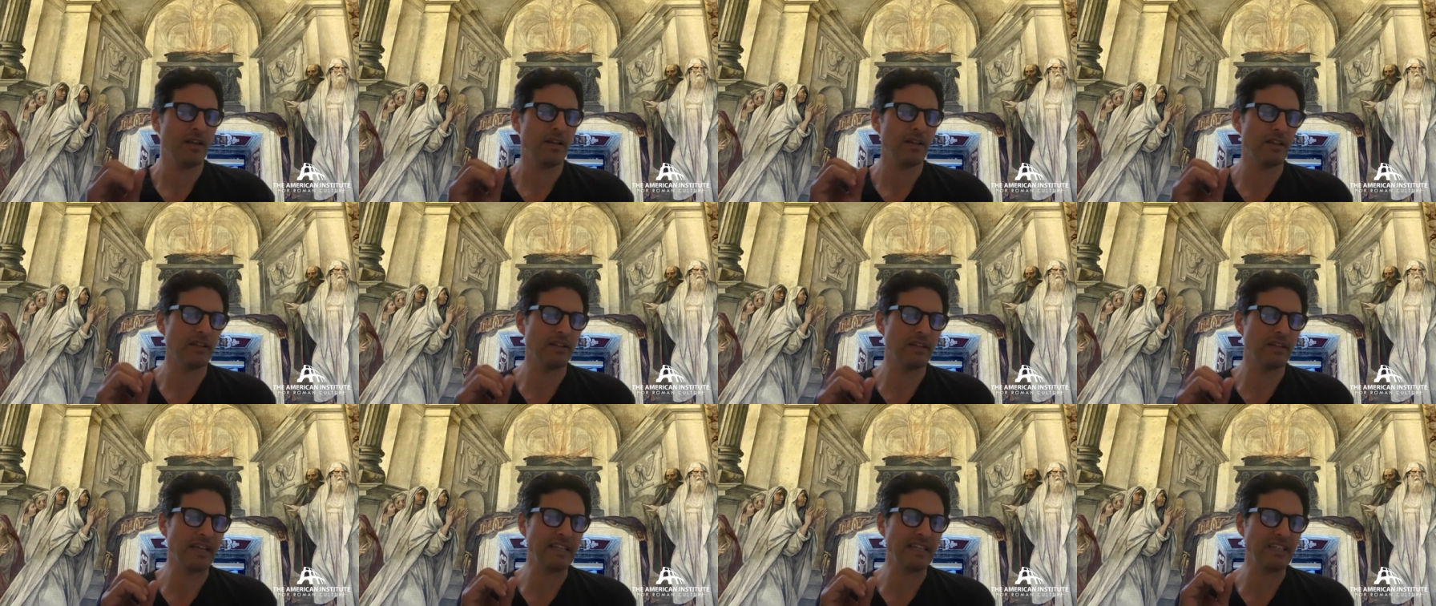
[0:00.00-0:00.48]

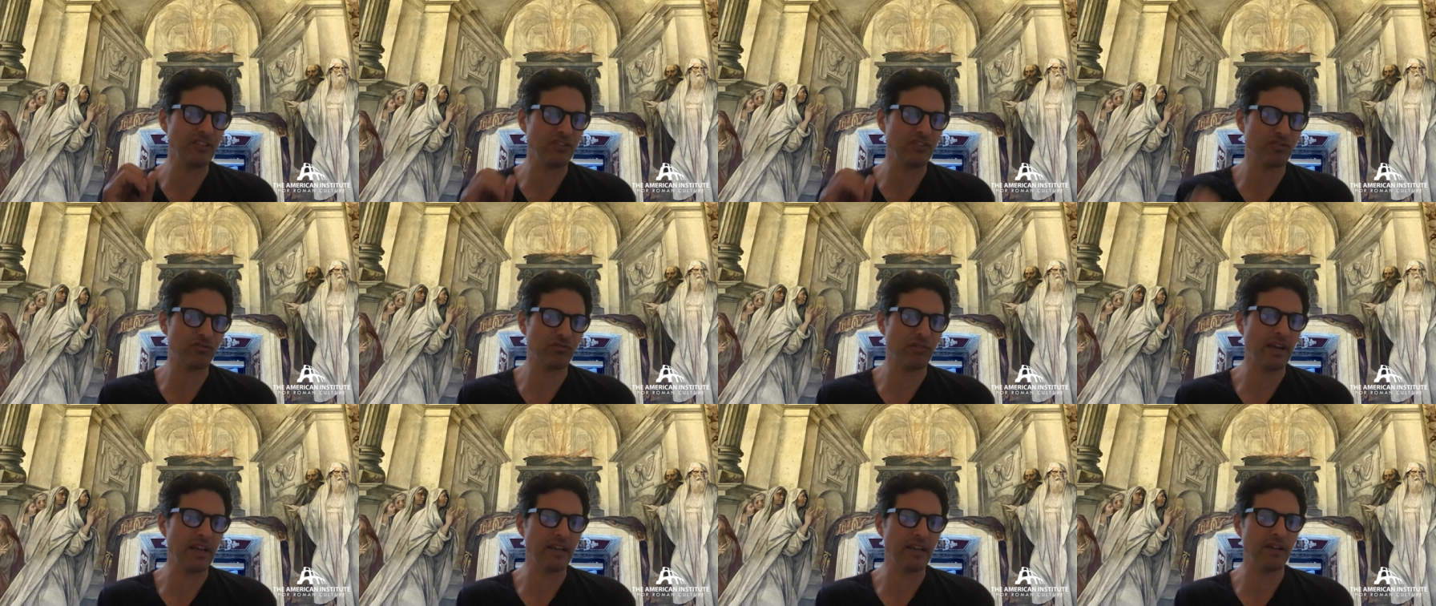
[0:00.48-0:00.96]
a lightning
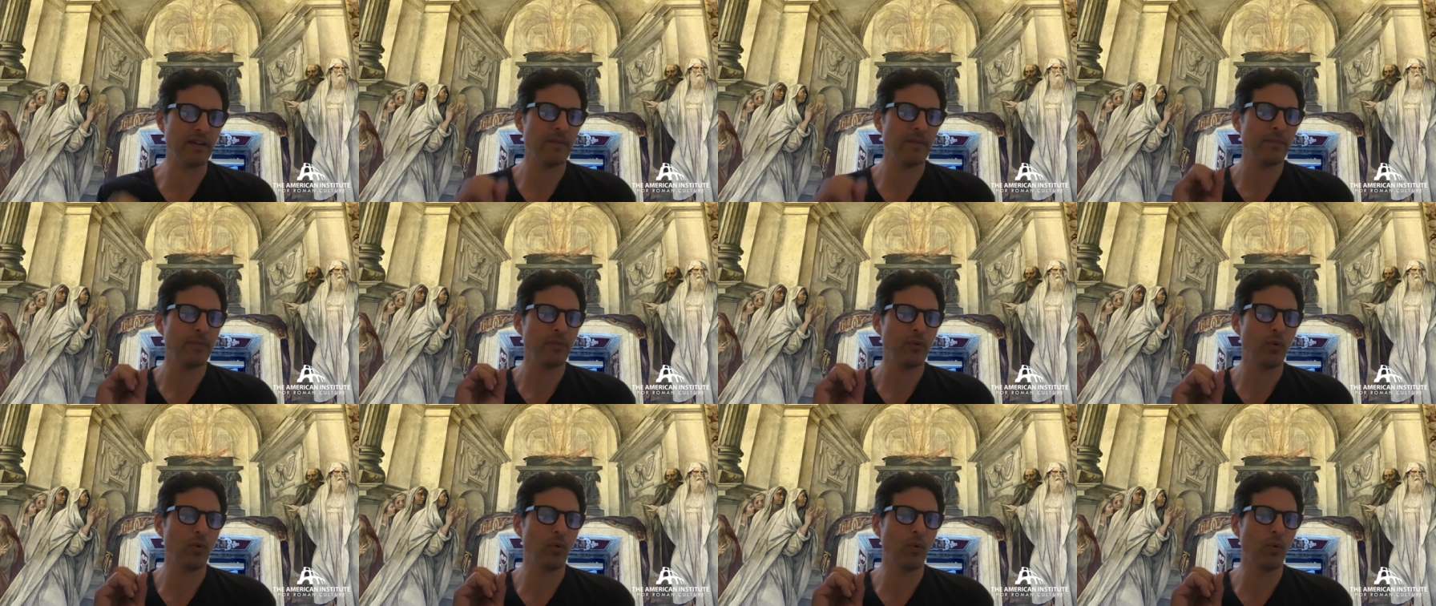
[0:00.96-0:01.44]
strike,
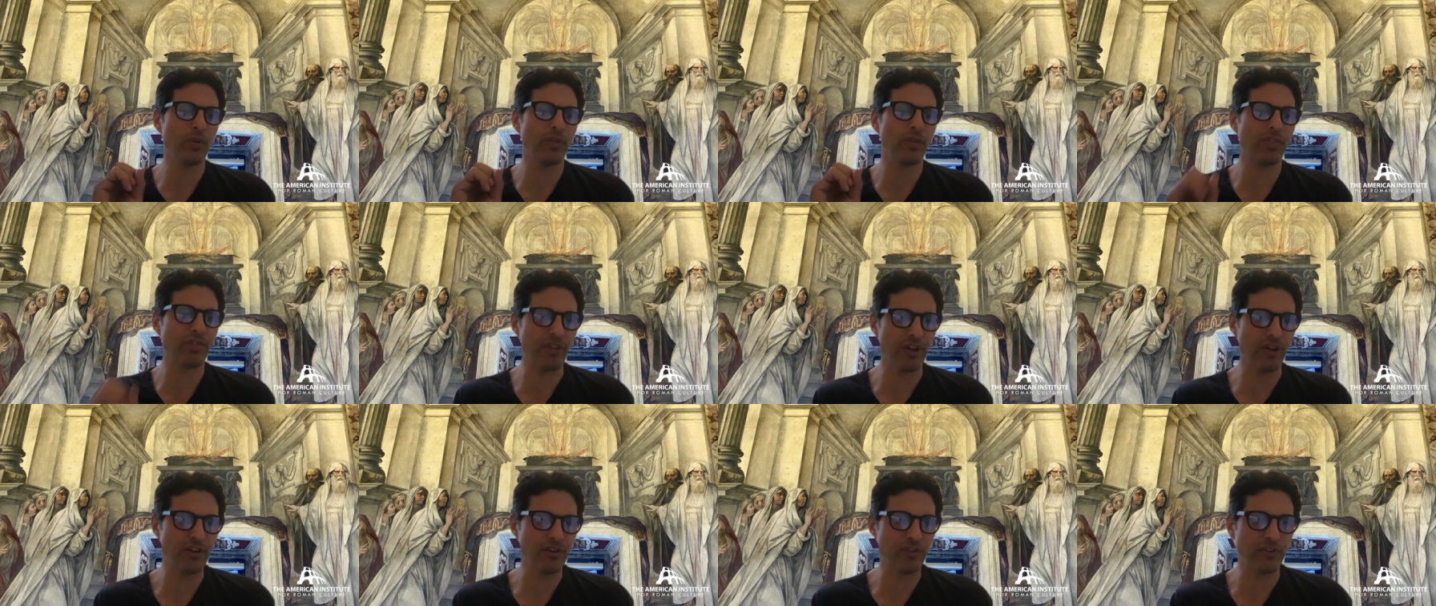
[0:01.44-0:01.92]
or
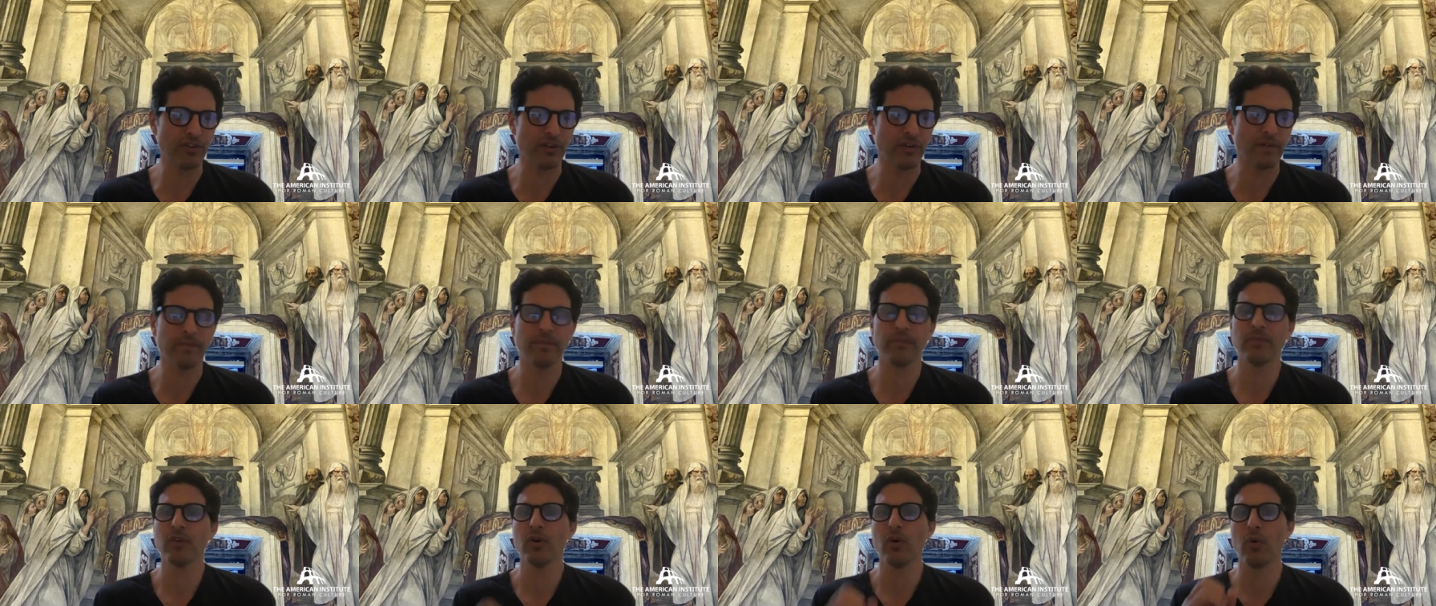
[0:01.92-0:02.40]

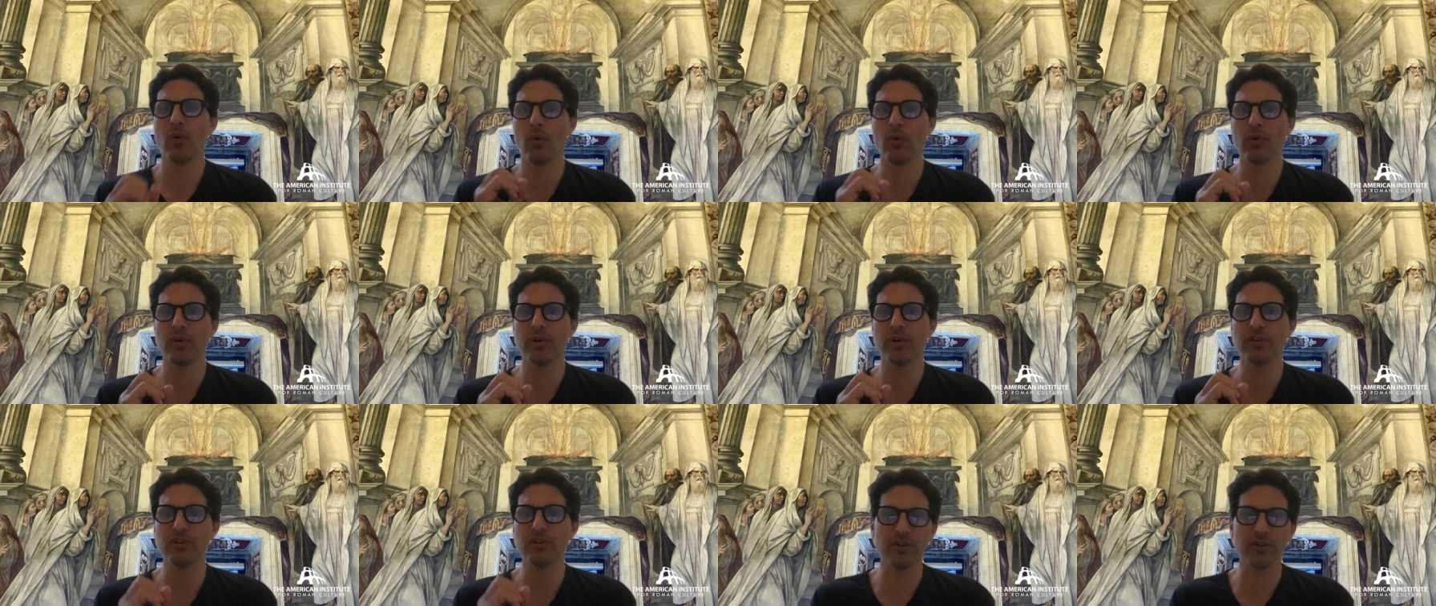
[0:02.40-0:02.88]
thunder,
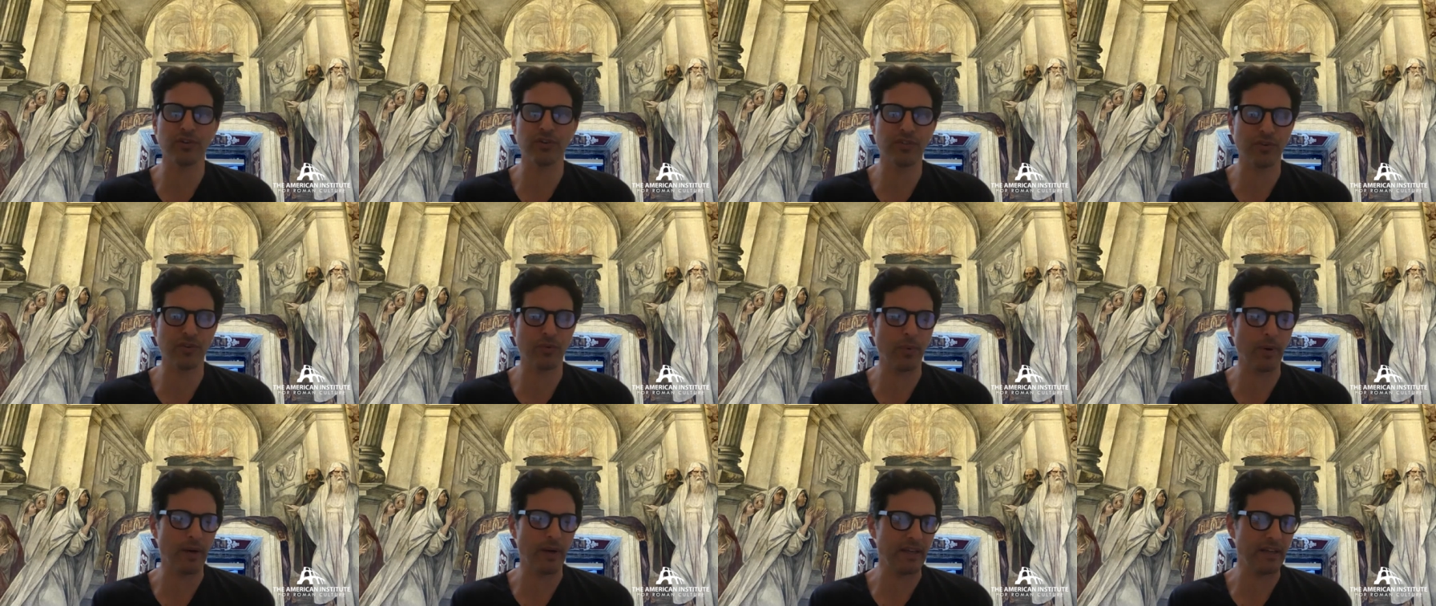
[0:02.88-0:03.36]
or an
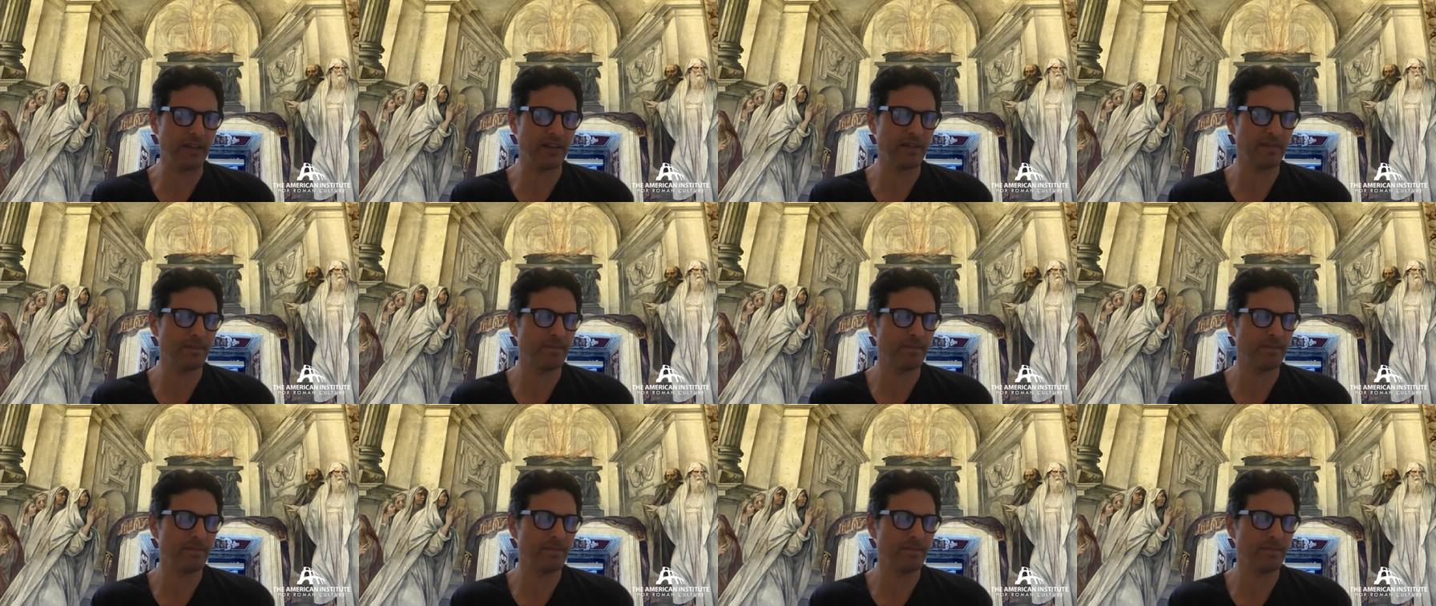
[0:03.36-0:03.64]
earthquake.